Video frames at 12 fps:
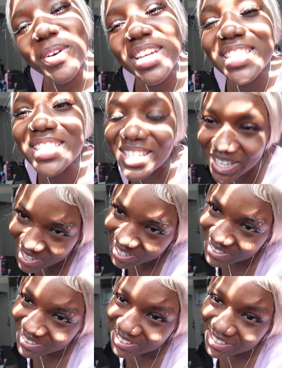with his
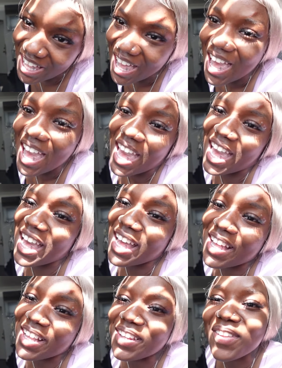gifts.
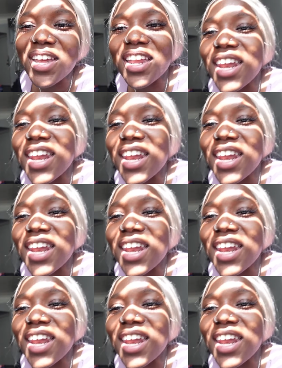And yeah,